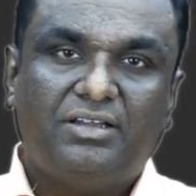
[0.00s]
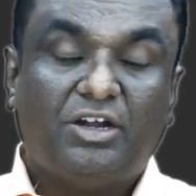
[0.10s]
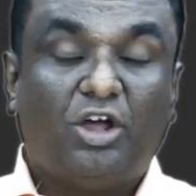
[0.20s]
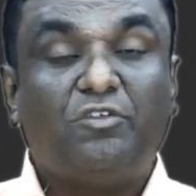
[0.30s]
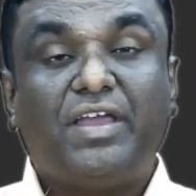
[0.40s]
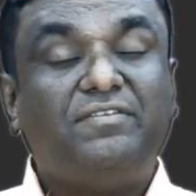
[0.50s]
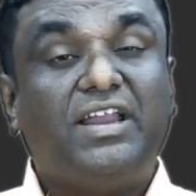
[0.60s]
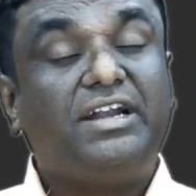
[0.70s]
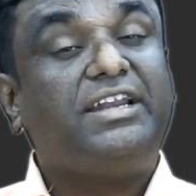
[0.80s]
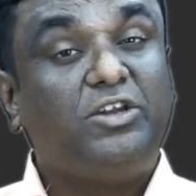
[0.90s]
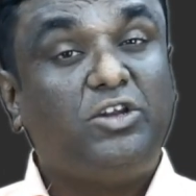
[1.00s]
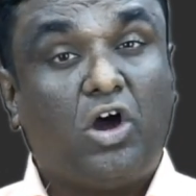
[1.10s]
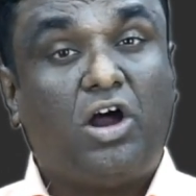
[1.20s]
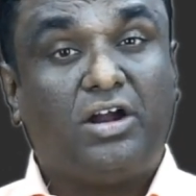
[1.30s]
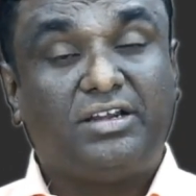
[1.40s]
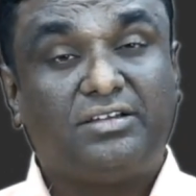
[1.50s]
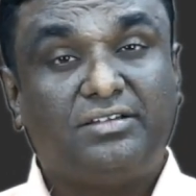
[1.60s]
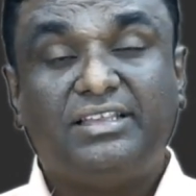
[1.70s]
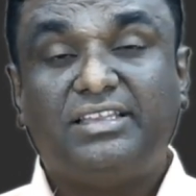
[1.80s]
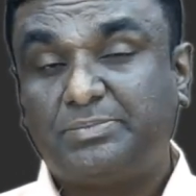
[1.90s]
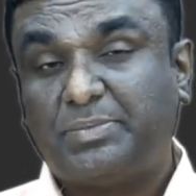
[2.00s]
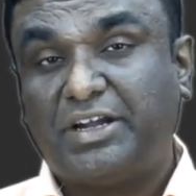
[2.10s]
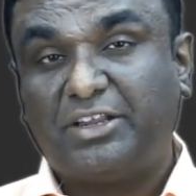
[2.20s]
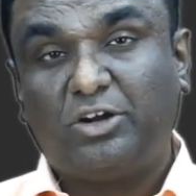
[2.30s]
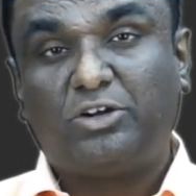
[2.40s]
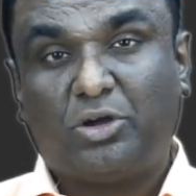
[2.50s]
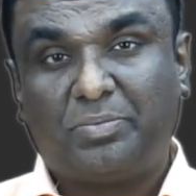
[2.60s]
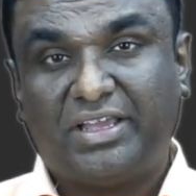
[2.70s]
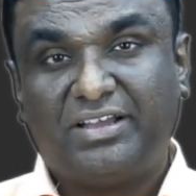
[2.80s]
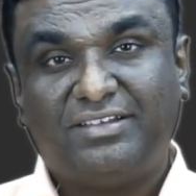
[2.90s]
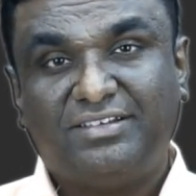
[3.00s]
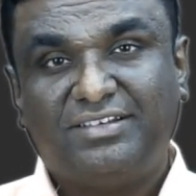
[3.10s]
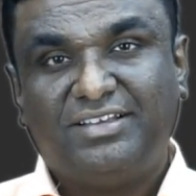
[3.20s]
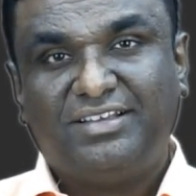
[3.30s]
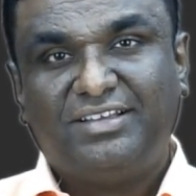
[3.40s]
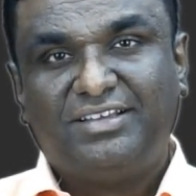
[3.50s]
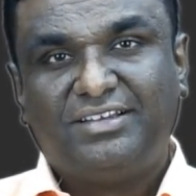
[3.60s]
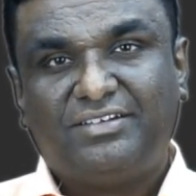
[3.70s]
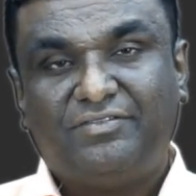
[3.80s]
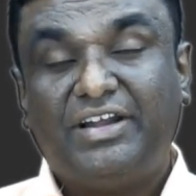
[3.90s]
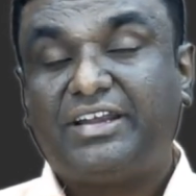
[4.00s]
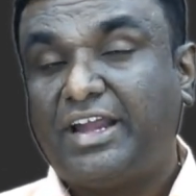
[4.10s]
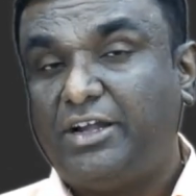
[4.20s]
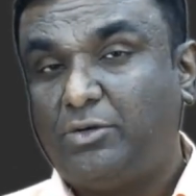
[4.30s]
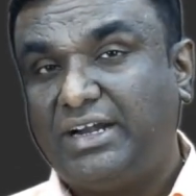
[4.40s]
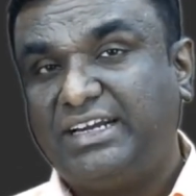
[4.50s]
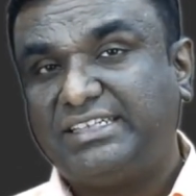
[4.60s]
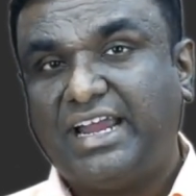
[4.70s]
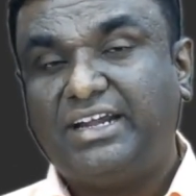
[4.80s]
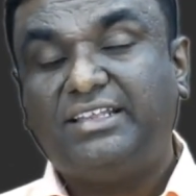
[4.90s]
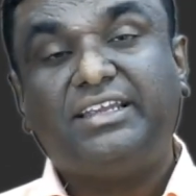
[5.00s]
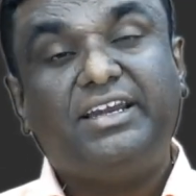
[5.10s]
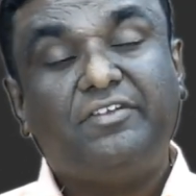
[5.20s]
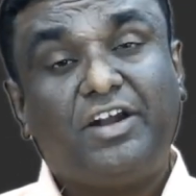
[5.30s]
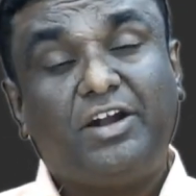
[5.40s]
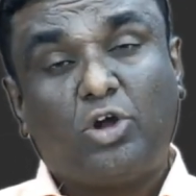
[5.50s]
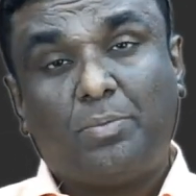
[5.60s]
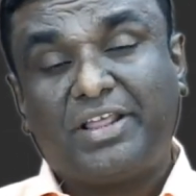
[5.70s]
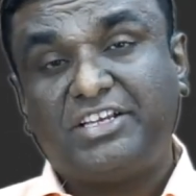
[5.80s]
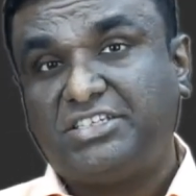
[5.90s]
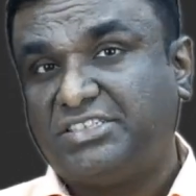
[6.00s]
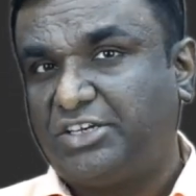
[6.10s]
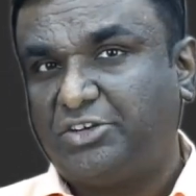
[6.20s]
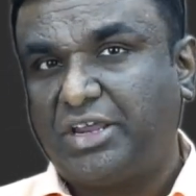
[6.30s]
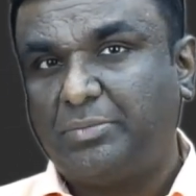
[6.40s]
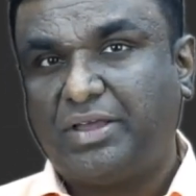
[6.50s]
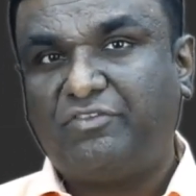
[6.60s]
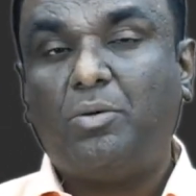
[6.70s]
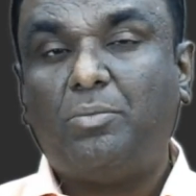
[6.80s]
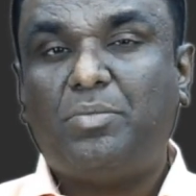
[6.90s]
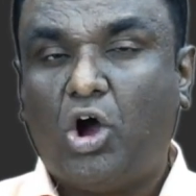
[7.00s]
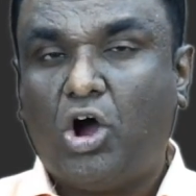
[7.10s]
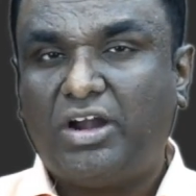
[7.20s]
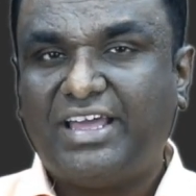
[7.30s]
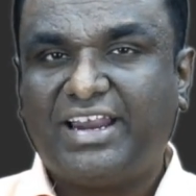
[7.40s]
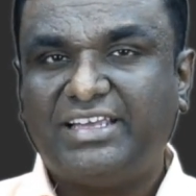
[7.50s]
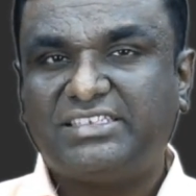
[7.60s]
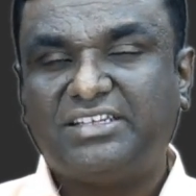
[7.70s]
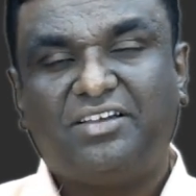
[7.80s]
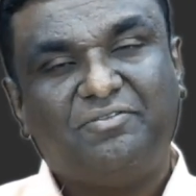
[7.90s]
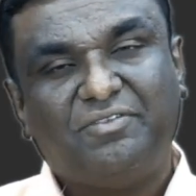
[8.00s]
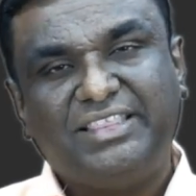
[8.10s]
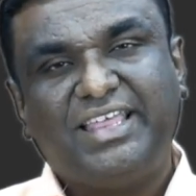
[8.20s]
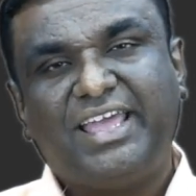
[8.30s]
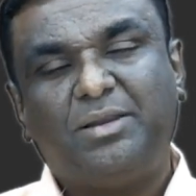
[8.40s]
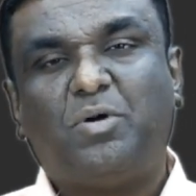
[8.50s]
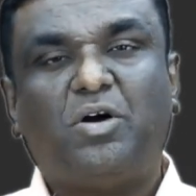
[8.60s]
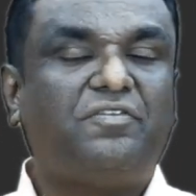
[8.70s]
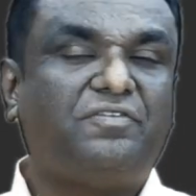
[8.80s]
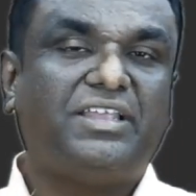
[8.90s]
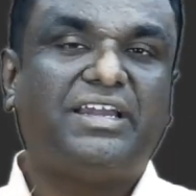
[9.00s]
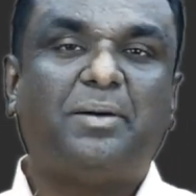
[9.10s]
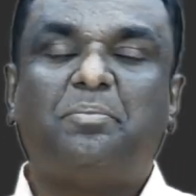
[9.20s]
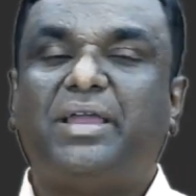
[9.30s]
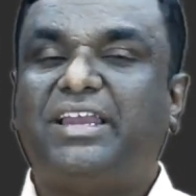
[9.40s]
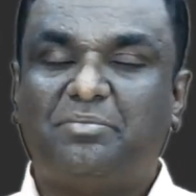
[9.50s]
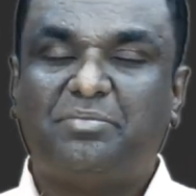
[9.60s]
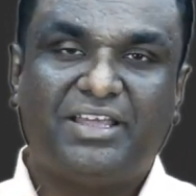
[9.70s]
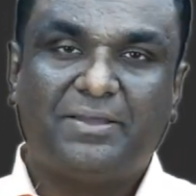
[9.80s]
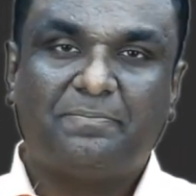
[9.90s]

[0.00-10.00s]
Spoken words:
Now we have learned a lot in this particular topic. We try to understand the different operations that you can perform on arrays with the help of the NumPy library.